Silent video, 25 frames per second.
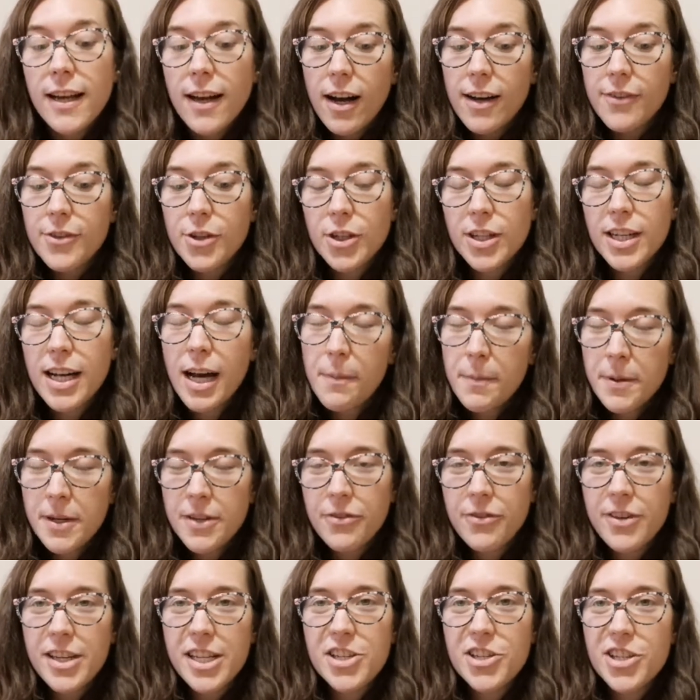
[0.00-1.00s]
I've got a couple
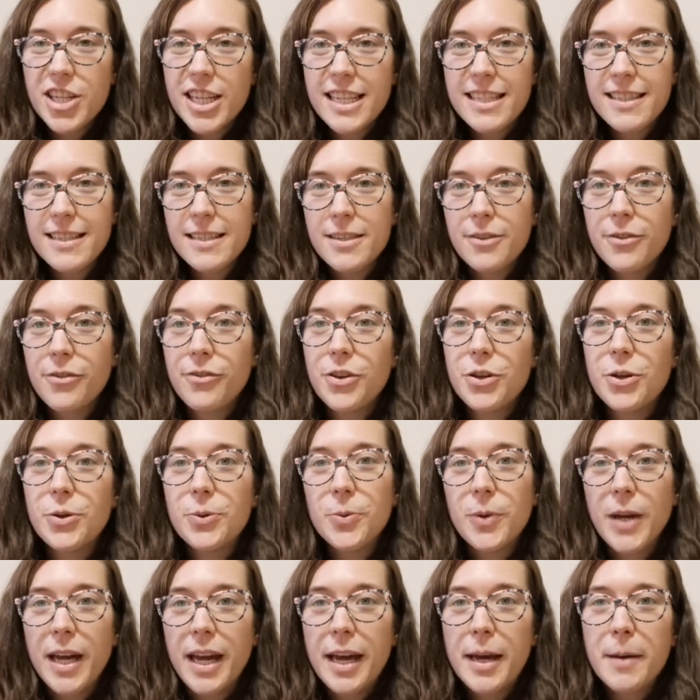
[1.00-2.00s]
of finishes and a few
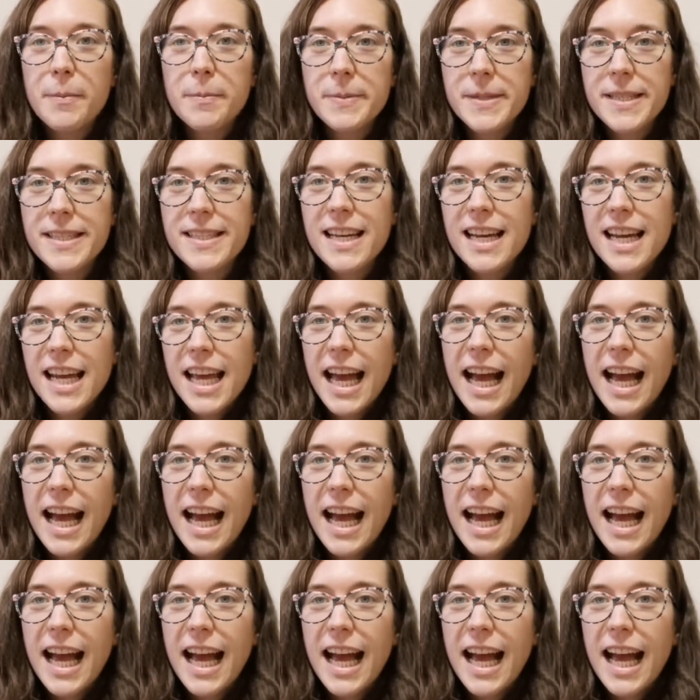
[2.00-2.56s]
whips,